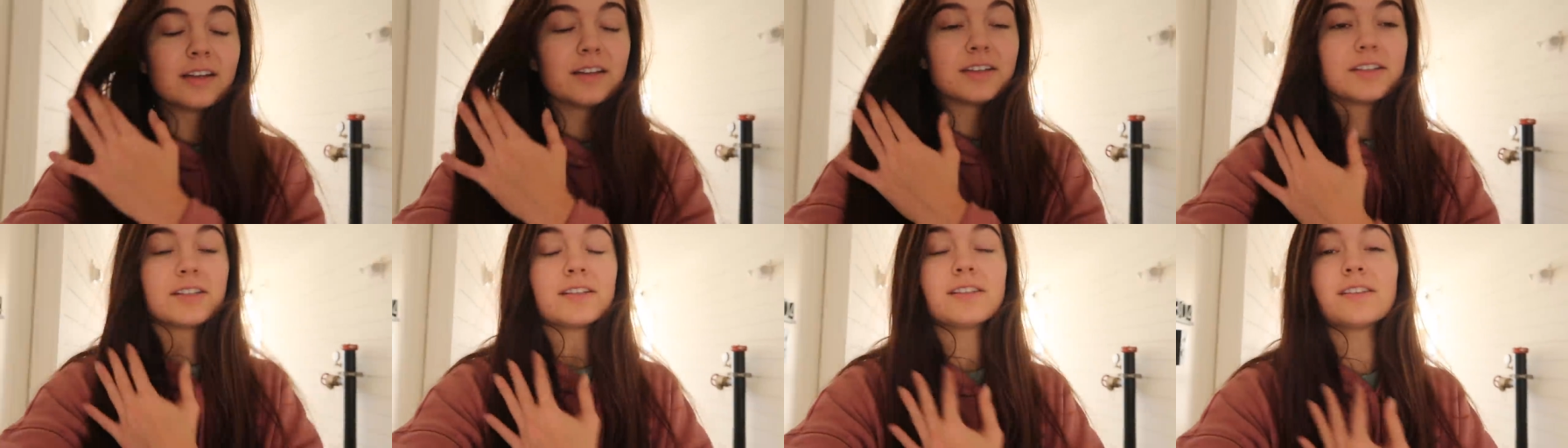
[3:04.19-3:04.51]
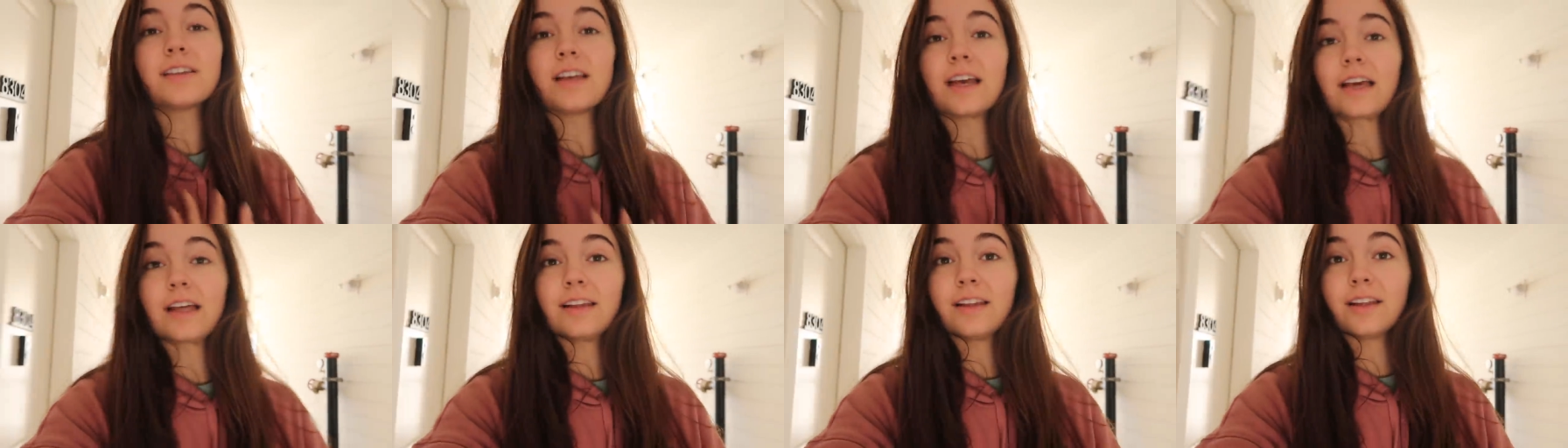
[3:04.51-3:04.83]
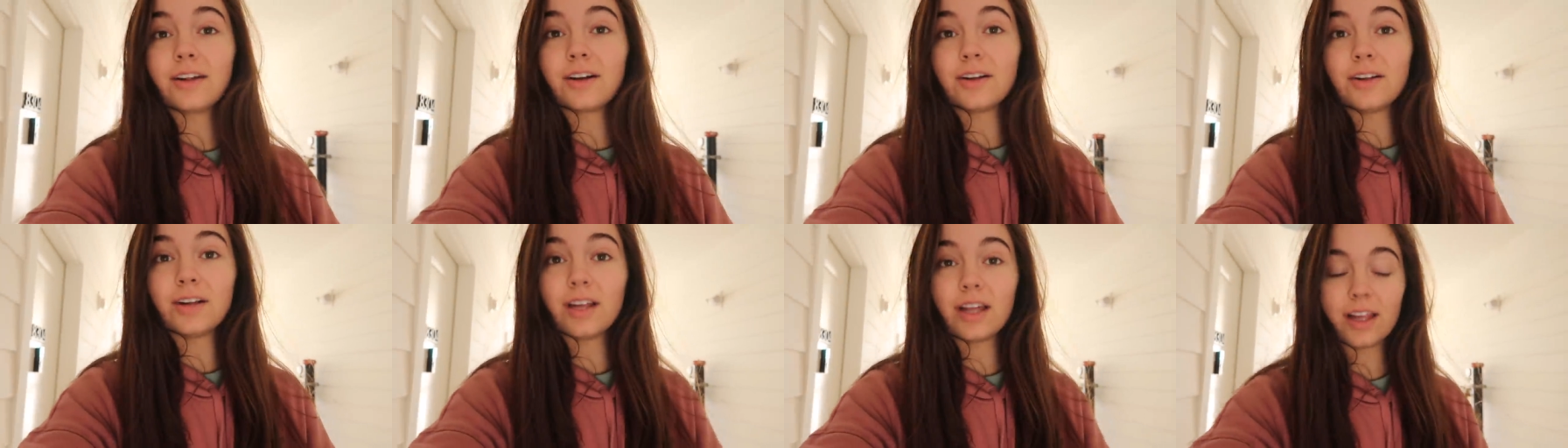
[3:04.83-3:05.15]
She's like
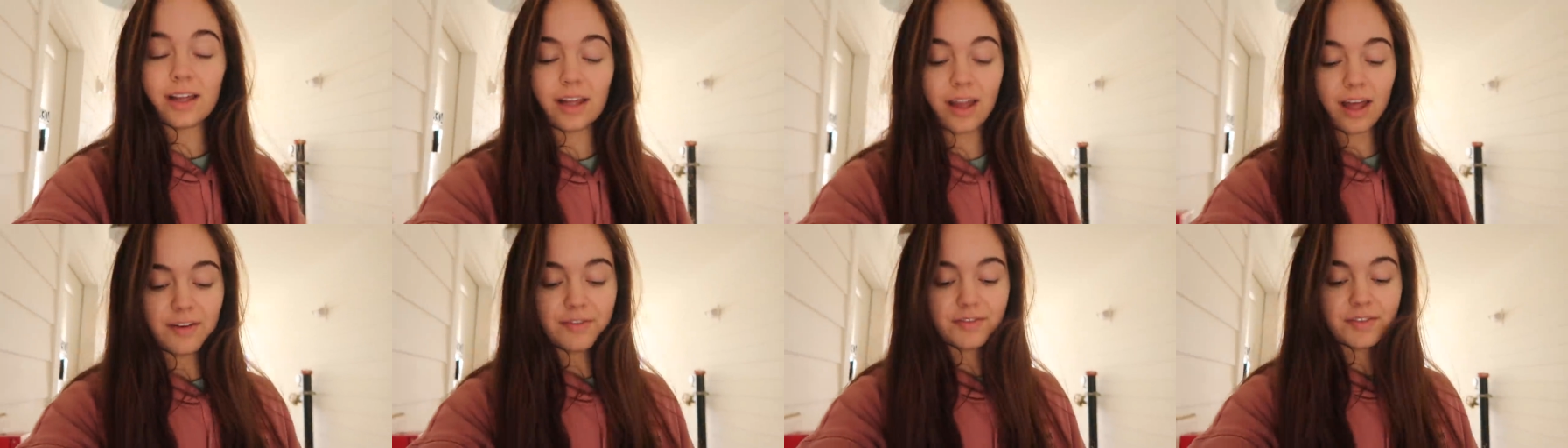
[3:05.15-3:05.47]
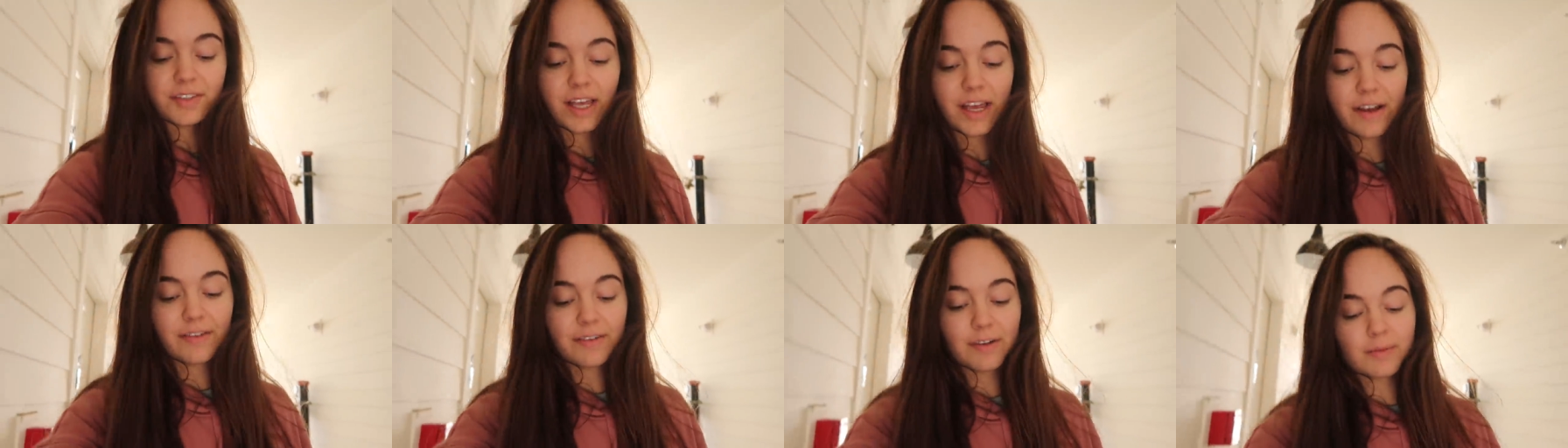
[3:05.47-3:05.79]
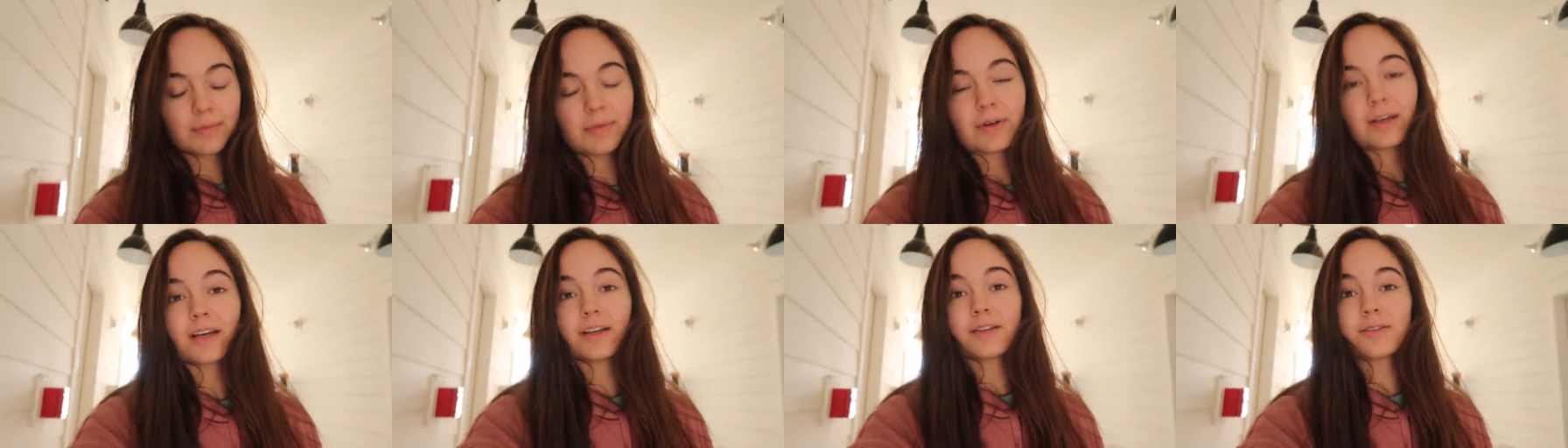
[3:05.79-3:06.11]
literally a
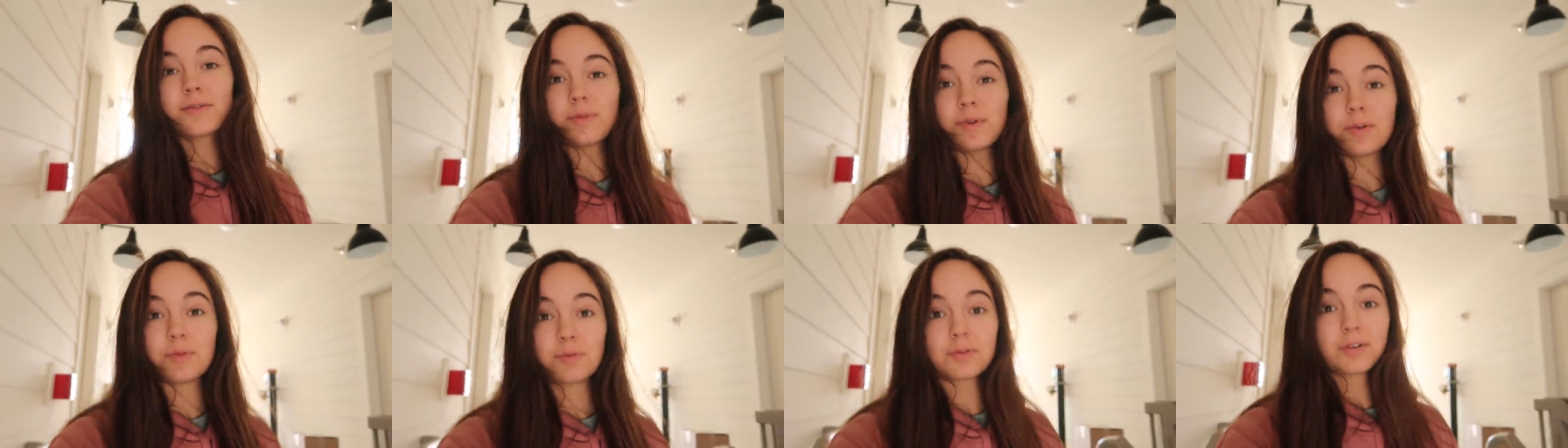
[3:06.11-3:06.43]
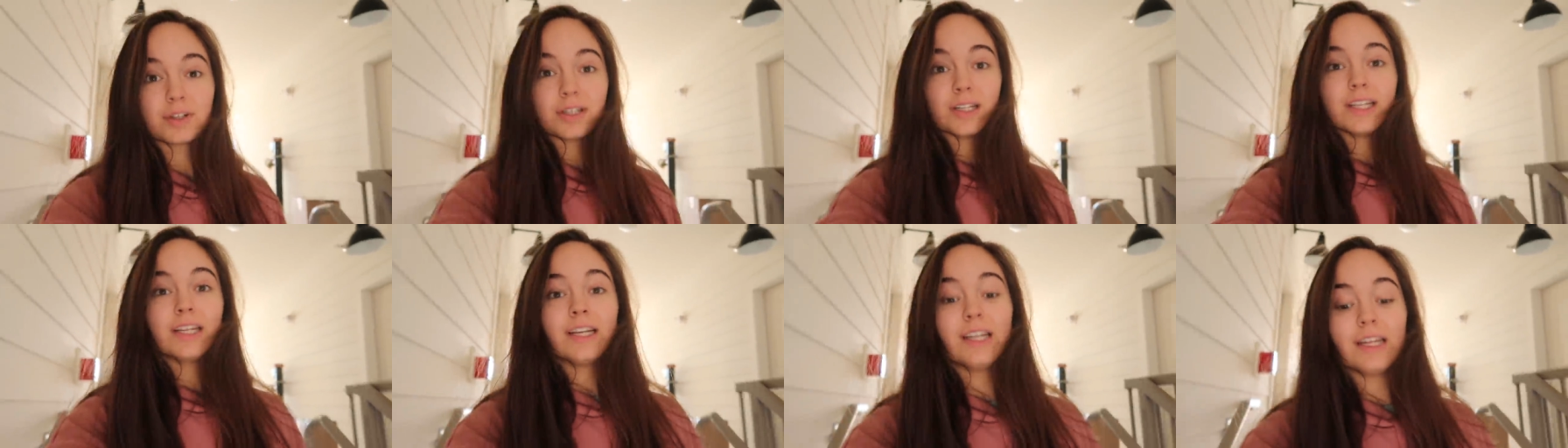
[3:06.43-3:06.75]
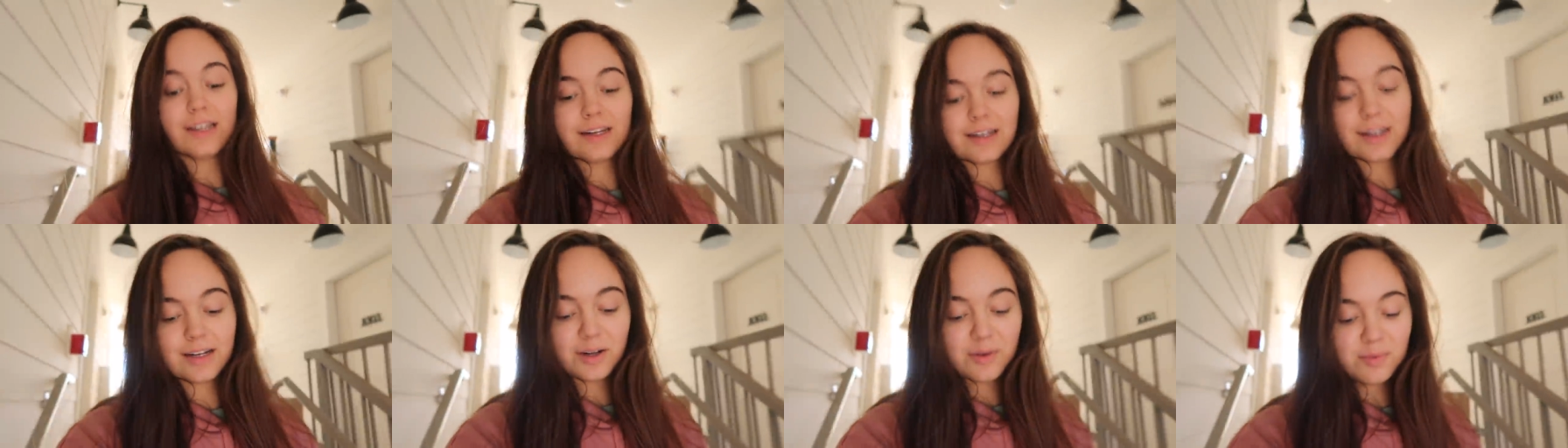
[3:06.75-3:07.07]
lifesaver because we really
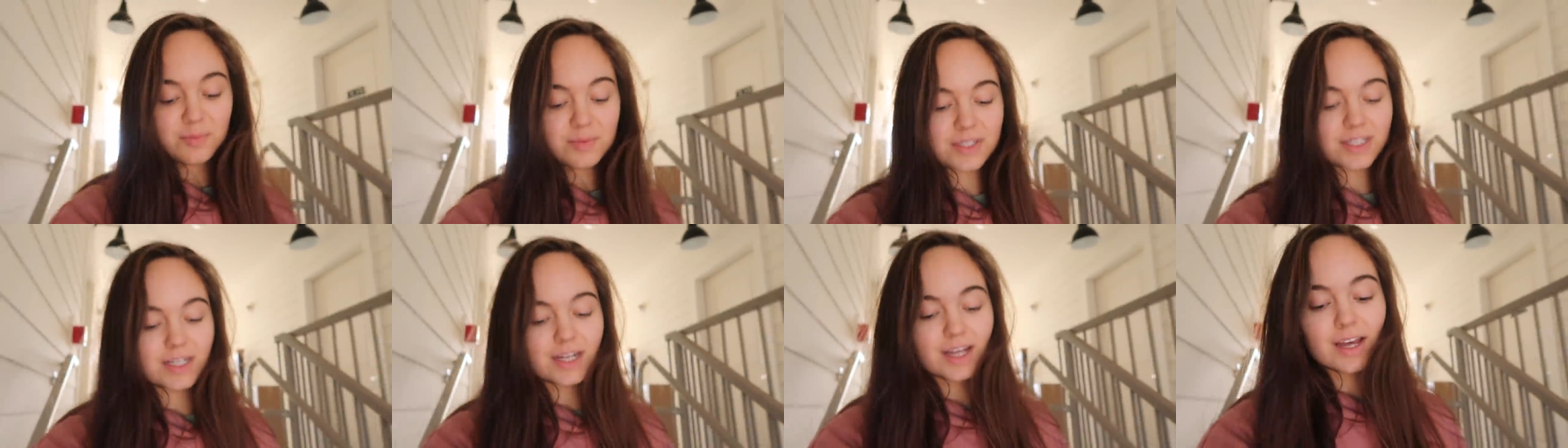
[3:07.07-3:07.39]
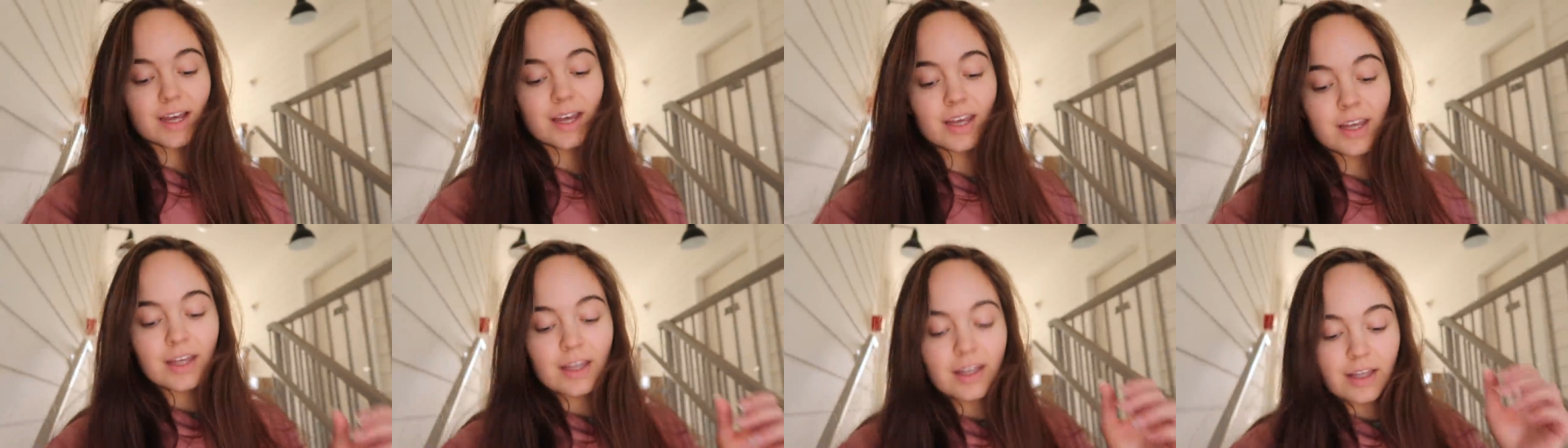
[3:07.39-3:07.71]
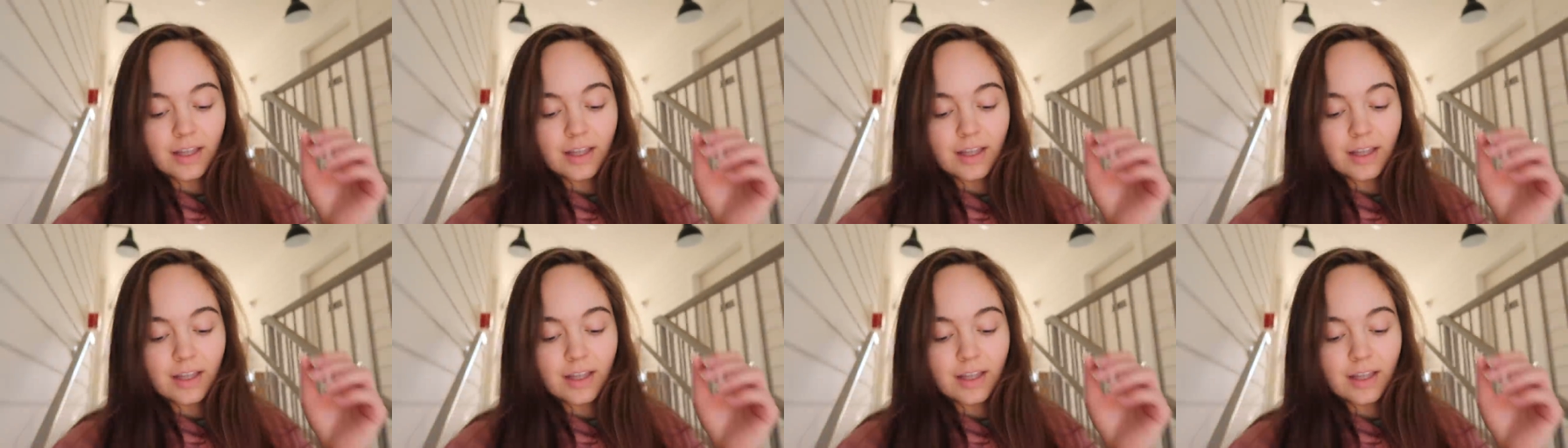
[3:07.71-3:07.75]
needed help today.